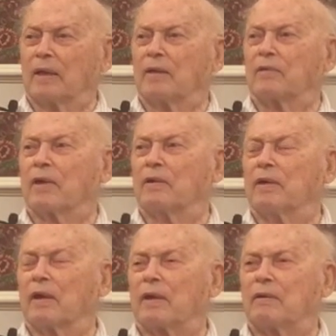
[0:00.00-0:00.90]
their
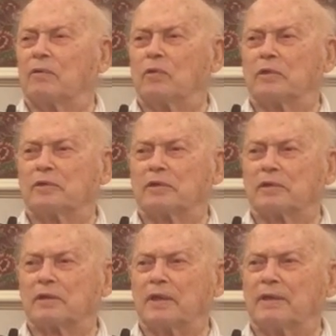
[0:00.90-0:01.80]
daughter was
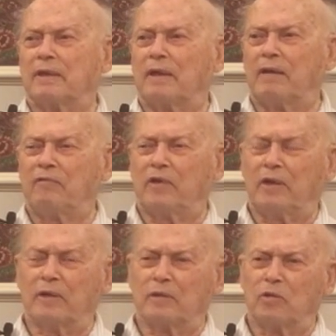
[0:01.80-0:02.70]
in the Navy
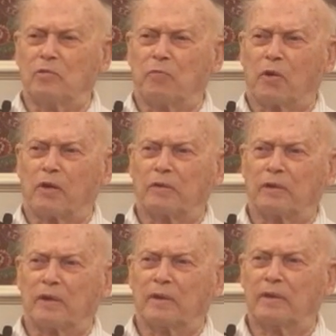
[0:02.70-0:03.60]
in
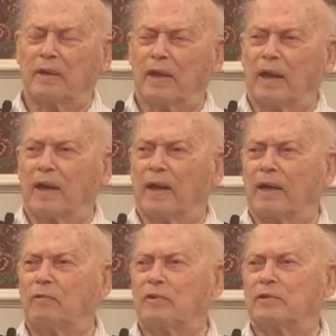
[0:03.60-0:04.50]
Newport. I
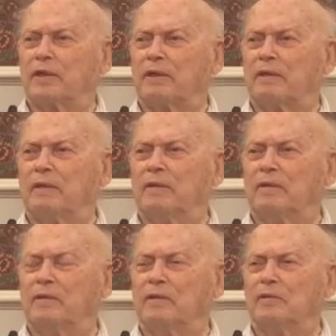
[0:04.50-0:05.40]
was
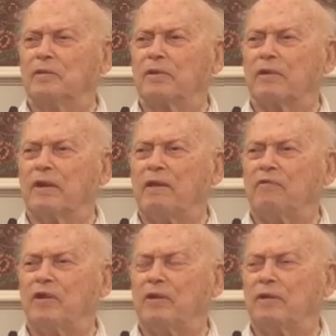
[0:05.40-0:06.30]
headed to the
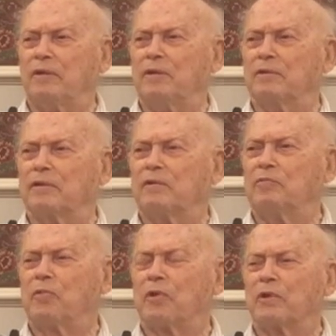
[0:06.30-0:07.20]
Navy near
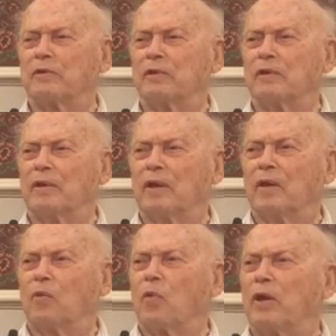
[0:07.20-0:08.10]
Newport.
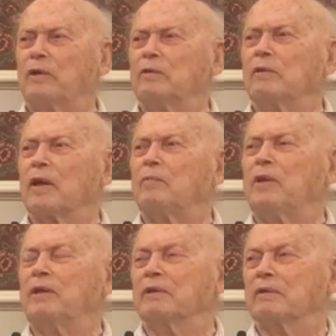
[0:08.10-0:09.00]
Why don't I
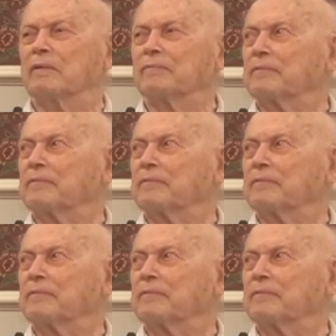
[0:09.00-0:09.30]
meet her?